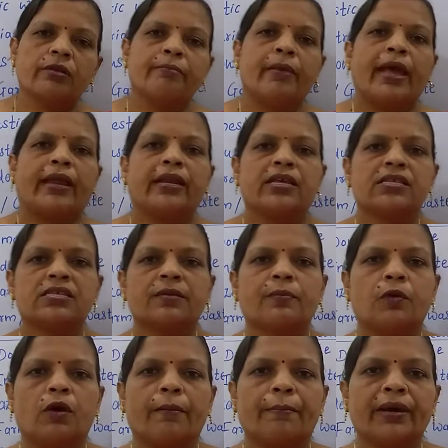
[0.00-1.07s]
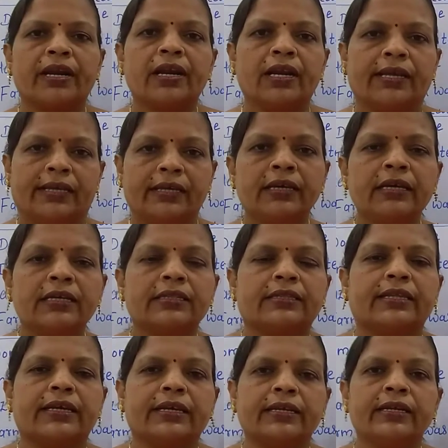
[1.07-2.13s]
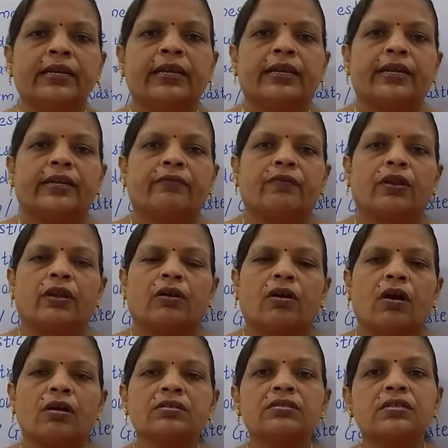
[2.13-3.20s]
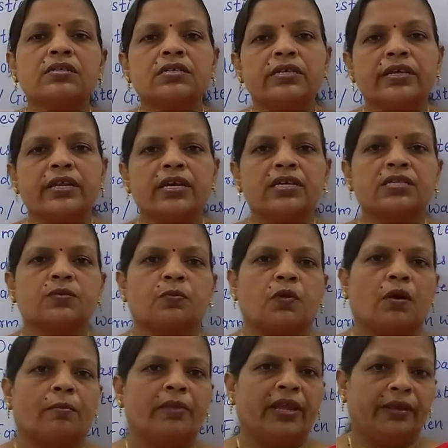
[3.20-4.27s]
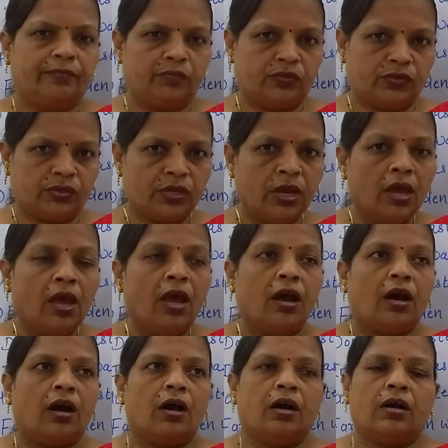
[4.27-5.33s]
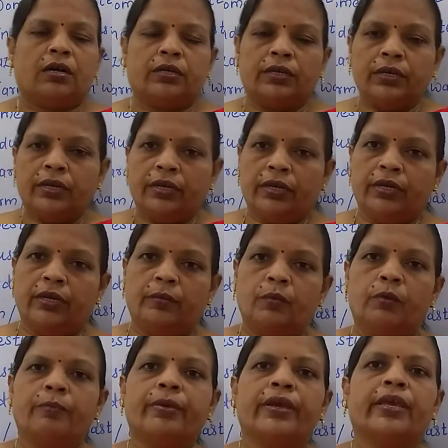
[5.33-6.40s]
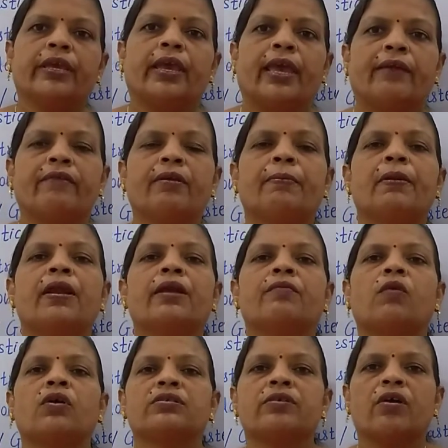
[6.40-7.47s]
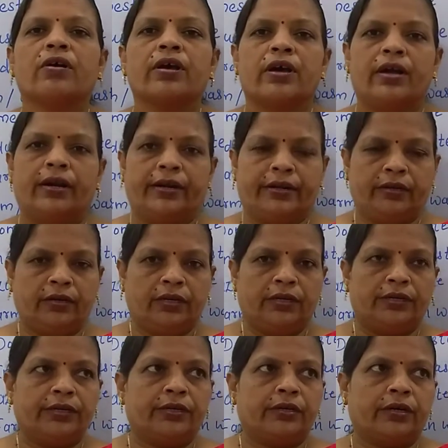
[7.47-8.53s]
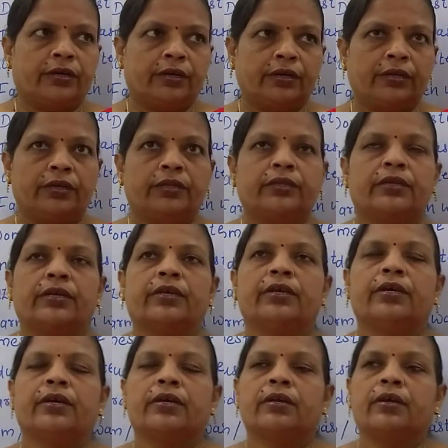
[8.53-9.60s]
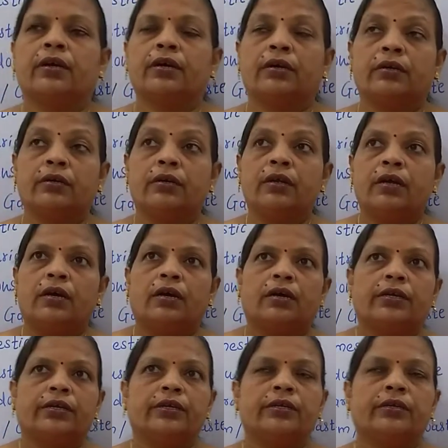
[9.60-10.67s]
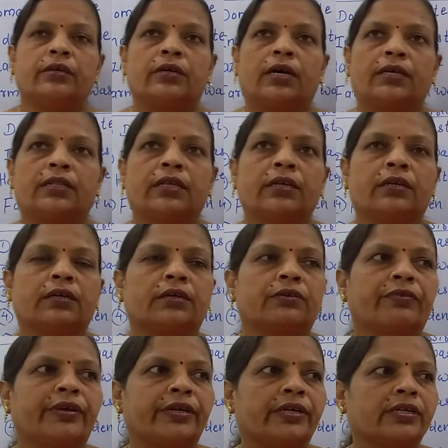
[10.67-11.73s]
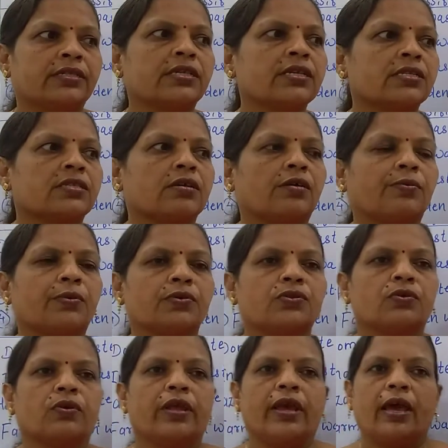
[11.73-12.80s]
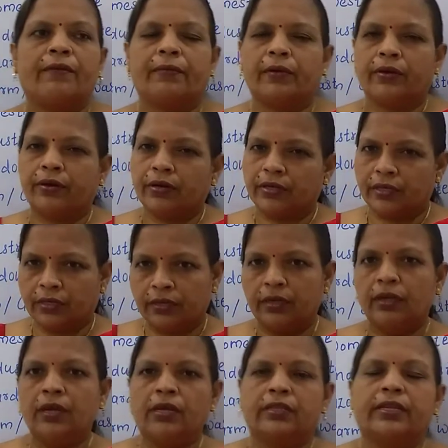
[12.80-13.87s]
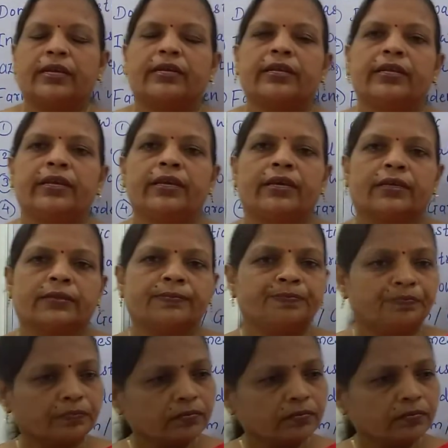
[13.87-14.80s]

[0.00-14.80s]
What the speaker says: managed properly, then it will cause the serious problems. In Mumbai, heavy flood was occurred in the year I think 26th of July. I forgot that year.